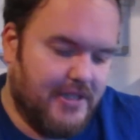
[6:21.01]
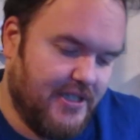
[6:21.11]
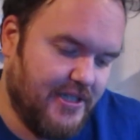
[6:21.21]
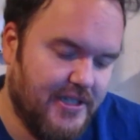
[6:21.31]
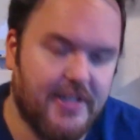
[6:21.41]

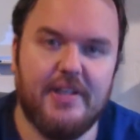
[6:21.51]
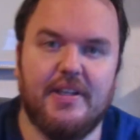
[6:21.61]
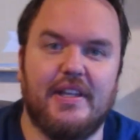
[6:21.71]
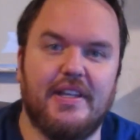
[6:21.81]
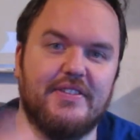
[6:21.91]

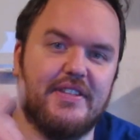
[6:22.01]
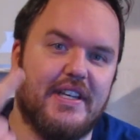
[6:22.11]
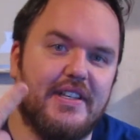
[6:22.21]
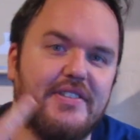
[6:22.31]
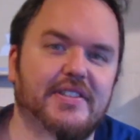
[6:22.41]
and then
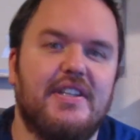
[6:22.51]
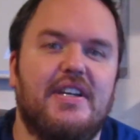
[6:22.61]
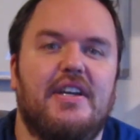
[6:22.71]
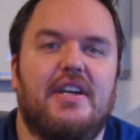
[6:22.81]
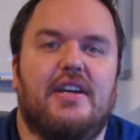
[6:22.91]
second,
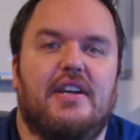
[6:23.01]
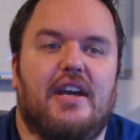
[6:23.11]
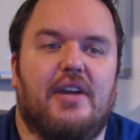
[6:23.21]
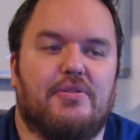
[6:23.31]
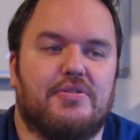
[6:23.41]

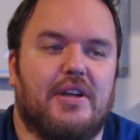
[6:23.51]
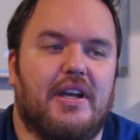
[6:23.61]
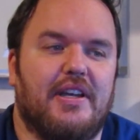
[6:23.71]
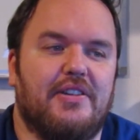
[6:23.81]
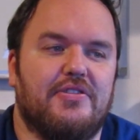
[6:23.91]
I will
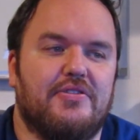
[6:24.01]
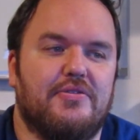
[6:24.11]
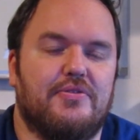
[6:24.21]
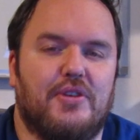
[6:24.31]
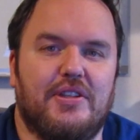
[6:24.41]
try and
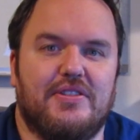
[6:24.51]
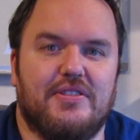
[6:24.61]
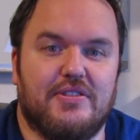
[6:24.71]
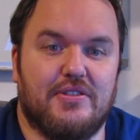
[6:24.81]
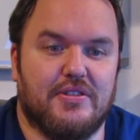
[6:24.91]
do
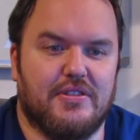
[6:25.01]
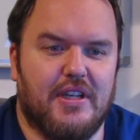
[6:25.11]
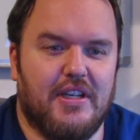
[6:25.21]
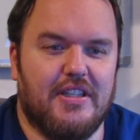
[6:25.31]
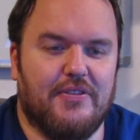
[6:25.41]
voices to
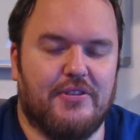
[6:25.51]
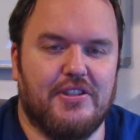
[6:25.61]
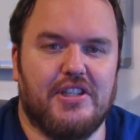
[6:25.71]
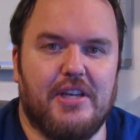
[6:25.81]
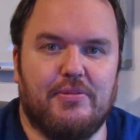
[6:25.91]

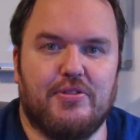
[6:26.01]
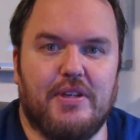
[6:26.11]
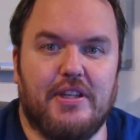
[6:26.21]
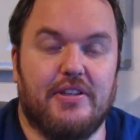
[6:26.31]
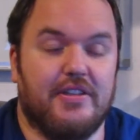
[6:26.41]
differentiate
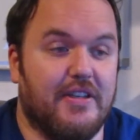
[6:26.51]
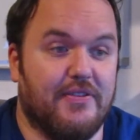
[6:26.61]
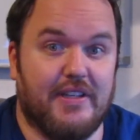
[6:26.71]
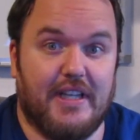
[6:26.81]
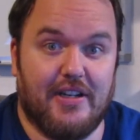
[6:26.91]
between
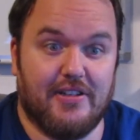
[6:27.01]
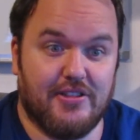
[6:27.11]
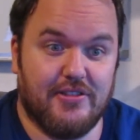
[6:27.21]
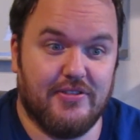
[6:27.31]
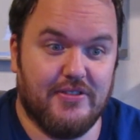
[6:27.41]
different
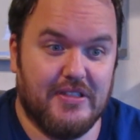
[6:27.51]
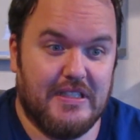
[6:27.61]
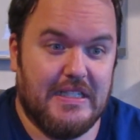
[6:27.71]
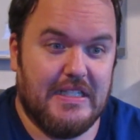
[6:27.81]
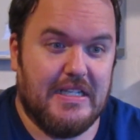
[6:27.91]
characters
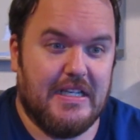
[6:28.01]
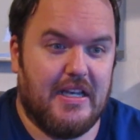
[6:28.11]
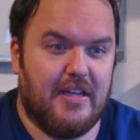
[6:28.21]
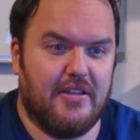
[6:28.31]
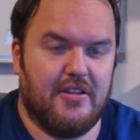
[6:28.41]

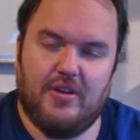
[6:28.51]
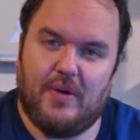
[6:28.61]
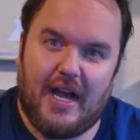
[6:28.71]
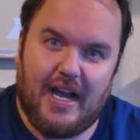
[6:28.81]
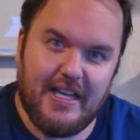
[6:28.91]
you know,
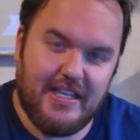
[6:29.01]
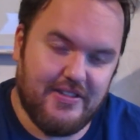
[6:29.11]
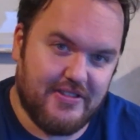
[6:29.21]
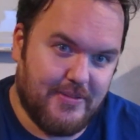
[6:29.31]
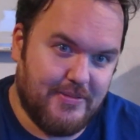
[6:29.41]
I
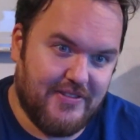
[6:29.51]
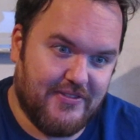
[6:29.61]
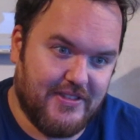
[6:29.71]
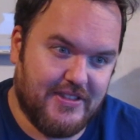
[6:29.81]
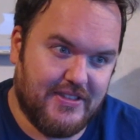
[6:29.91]
hear some
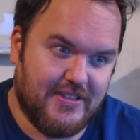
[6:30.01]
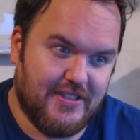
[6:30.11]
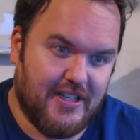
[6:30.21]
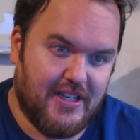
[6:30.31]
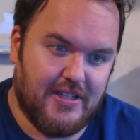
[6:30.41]
difference,
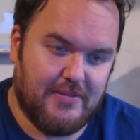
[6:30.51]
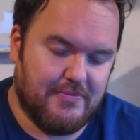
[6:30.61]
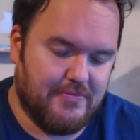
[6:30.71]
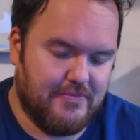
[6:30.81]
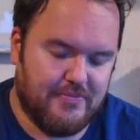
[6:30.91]

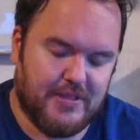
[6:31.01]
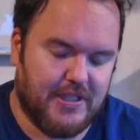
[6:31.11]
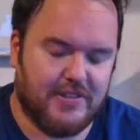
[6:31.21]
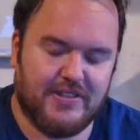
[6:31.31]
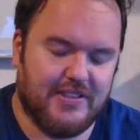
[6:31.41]
um, but
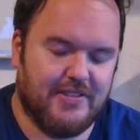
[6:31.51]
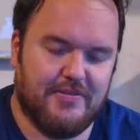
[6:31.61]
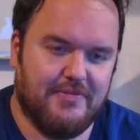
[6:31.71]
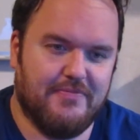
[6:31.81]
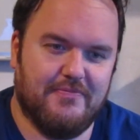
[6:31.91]

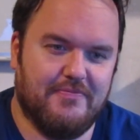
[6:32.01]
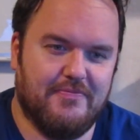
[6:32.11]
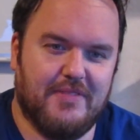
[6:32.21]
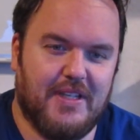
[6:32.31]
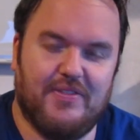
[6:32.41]
also
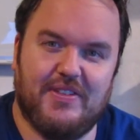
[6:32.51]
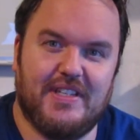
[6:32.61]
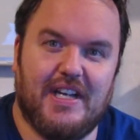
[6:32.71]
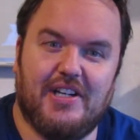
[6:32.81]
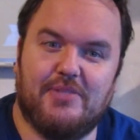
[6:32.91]
if it's
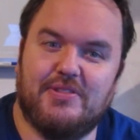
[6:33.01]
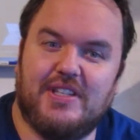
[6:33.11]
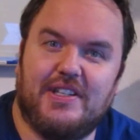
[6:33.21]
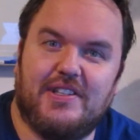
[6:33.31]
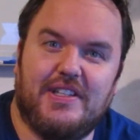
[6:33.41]
not
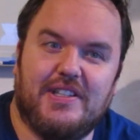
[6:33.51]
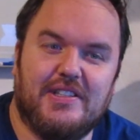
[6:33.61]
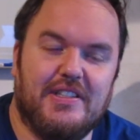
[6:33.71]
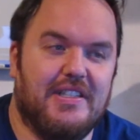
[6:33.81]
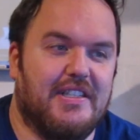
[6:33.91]
100% clear,